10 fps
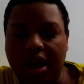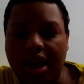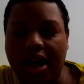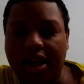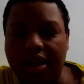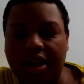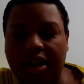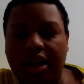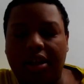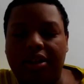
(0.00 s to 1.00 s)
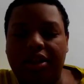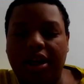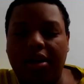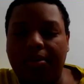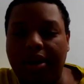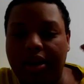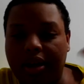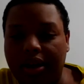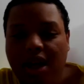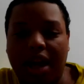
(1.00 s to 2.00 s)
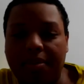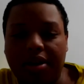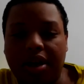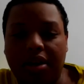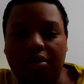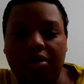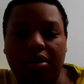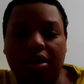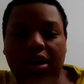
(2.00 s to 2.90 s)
And yeah, check out my gaming channel.